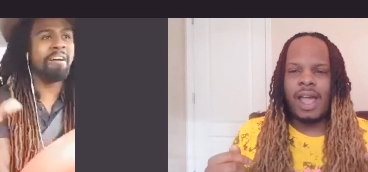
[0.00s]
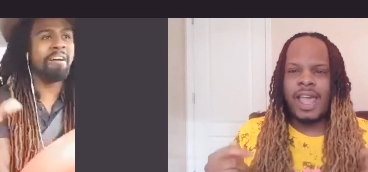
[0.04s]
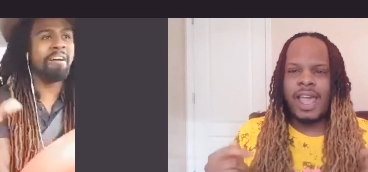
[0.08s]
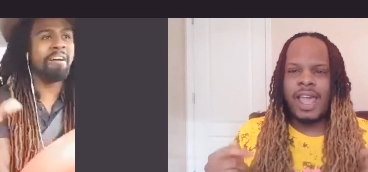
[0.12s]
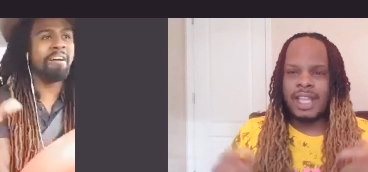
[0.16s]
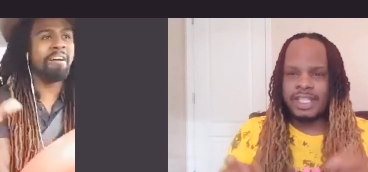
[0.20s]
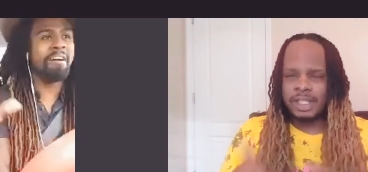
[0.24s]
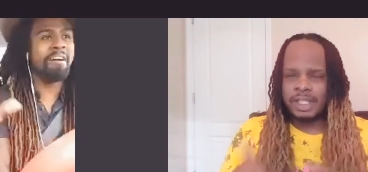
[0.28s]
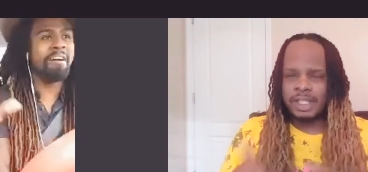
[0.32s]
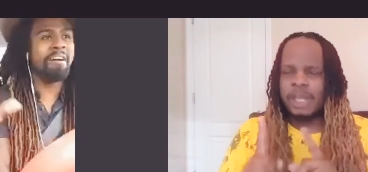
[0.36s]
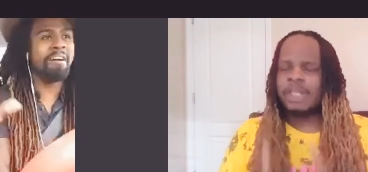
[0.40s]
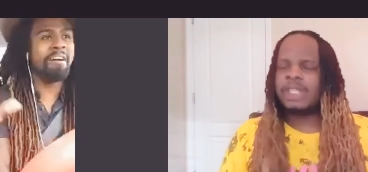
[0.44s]

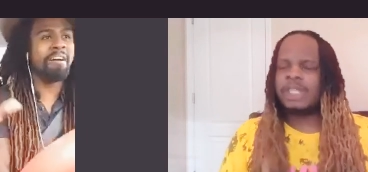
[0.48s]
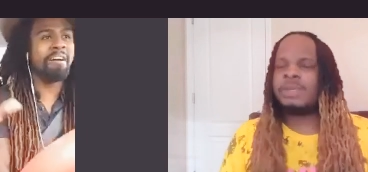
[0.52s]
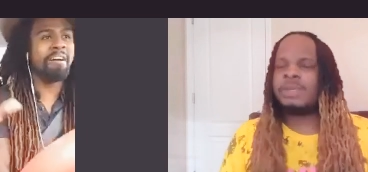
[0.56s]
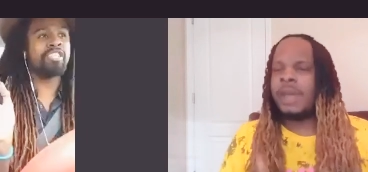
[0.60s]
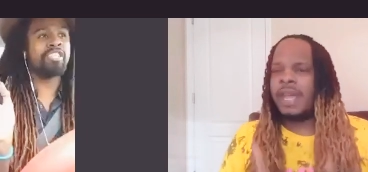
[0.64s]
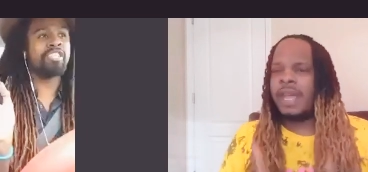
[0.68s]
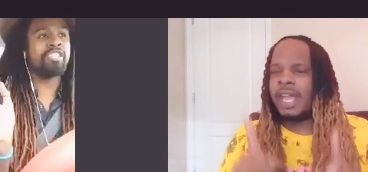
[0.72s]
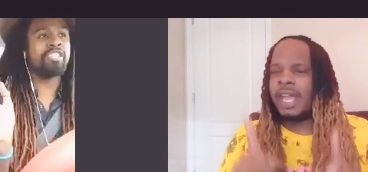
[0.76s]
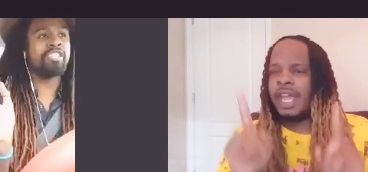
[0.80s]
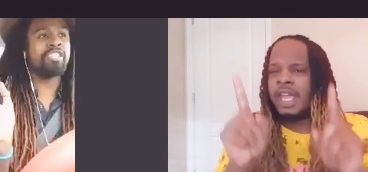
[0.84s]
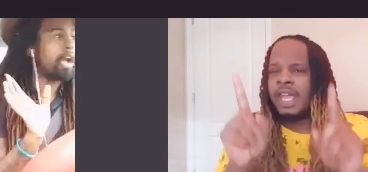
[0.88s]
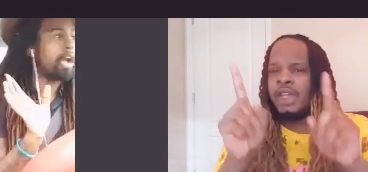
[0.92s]
Speaker 1: Excuse
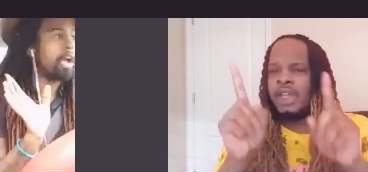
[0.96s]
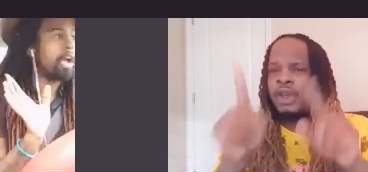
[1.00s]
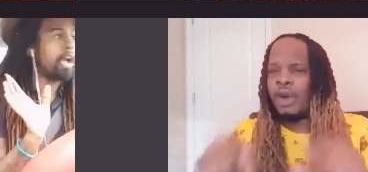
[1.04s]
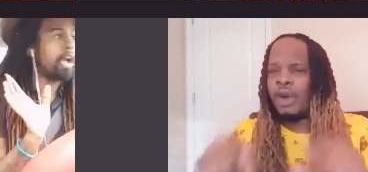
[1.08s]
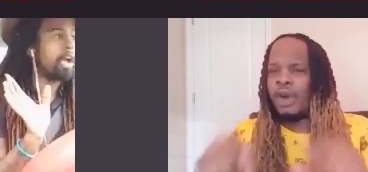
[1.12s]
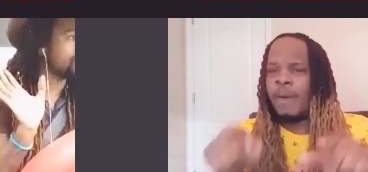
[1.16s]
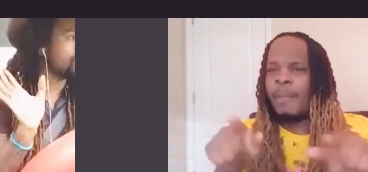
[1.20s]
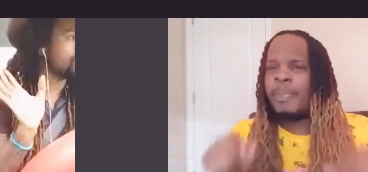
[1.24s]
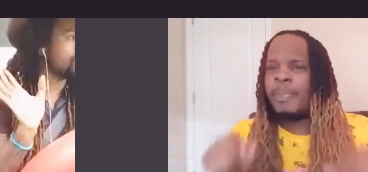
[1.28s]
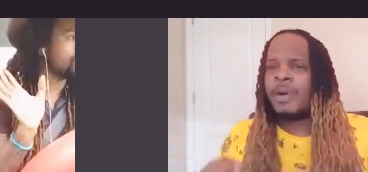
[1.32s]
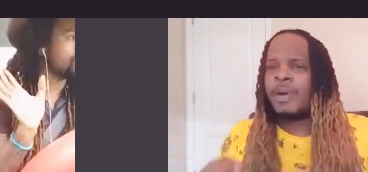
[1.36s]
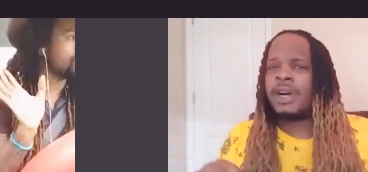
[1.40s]
me, will,
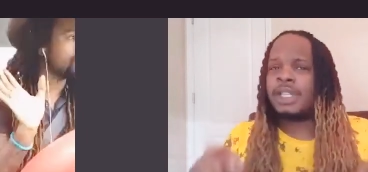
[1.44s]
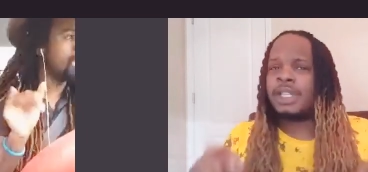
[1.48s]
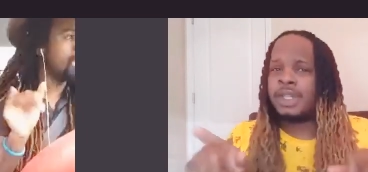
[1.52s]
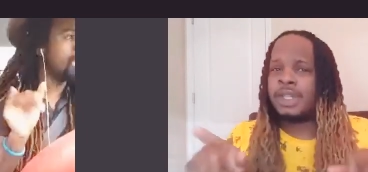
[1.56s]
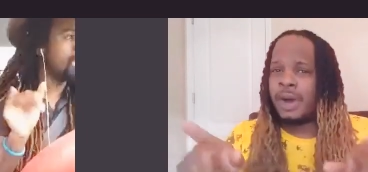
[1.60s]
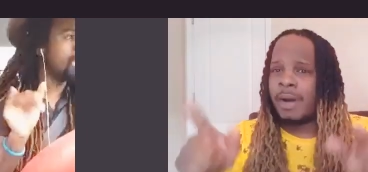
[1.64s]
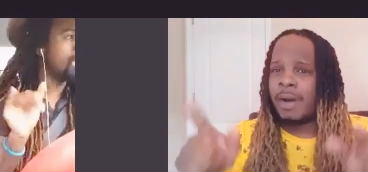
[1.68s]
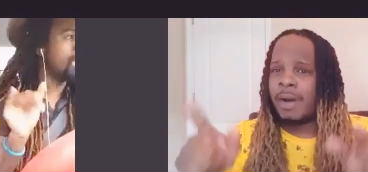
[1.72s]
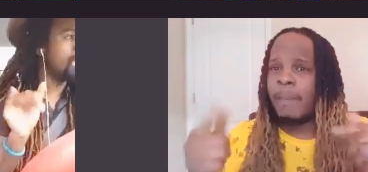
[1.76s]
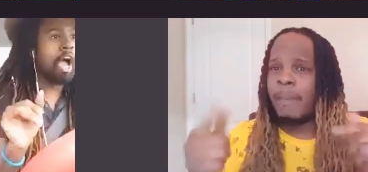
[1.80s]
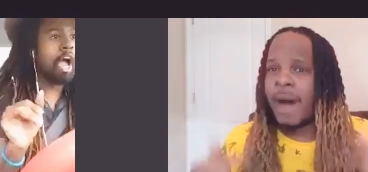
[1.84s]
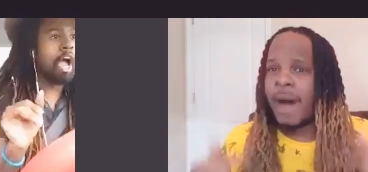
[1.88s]
you're booked will,
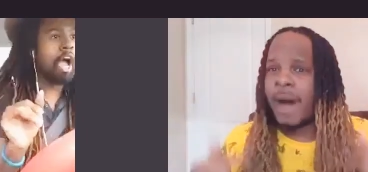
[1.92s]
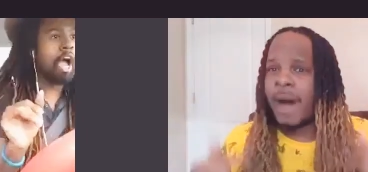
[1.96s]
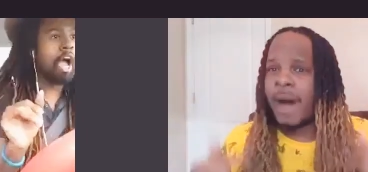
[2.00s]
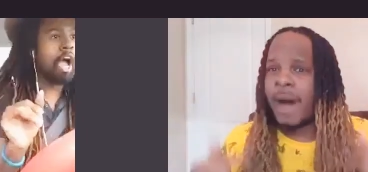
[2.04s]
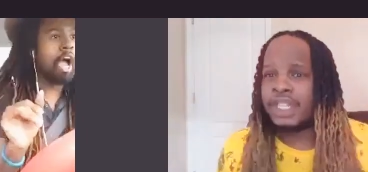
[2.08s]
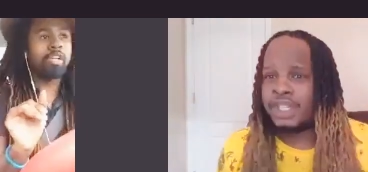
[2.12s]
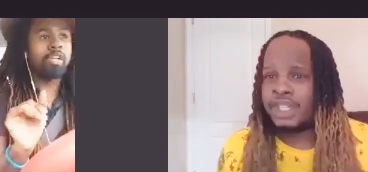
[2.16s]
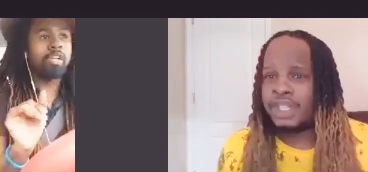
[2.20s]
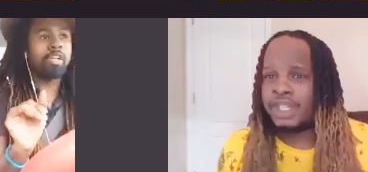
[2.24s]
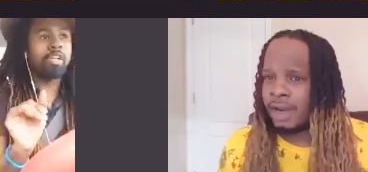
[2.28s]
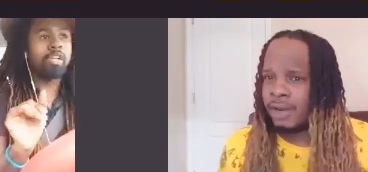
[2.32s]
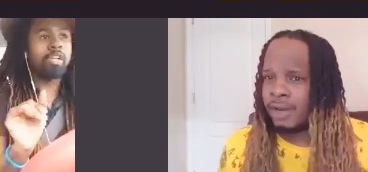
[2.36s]
on my
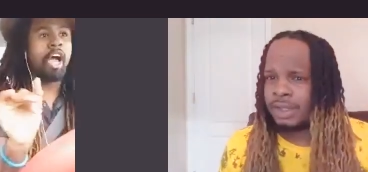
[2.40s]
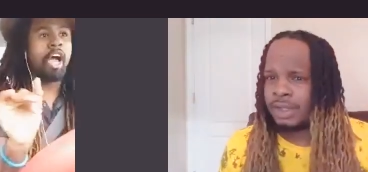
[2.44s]
show,